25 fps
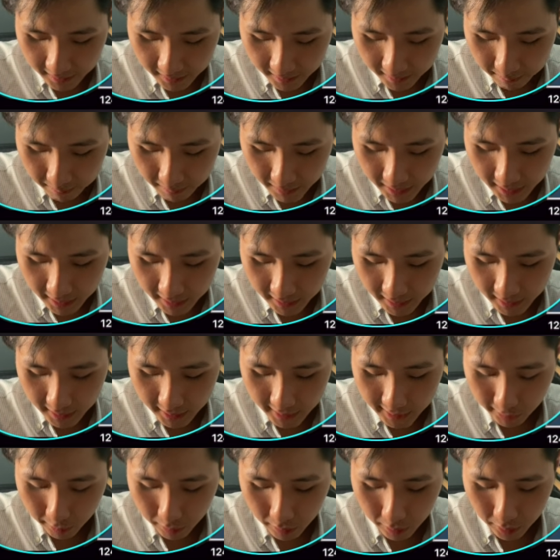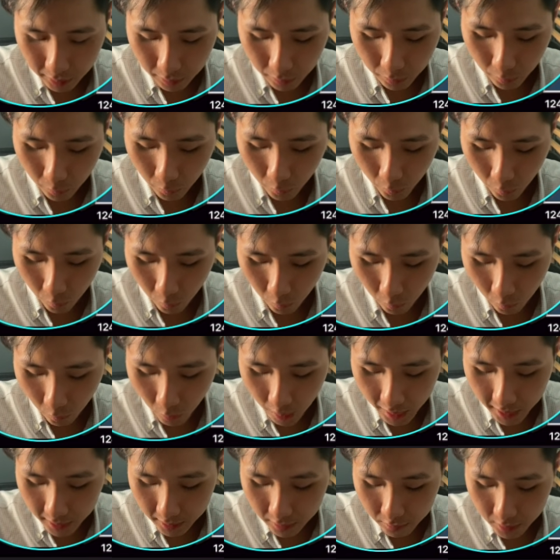Min is equal to
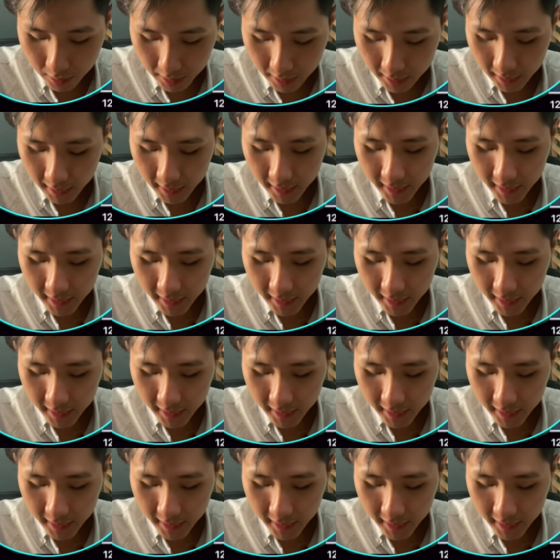100.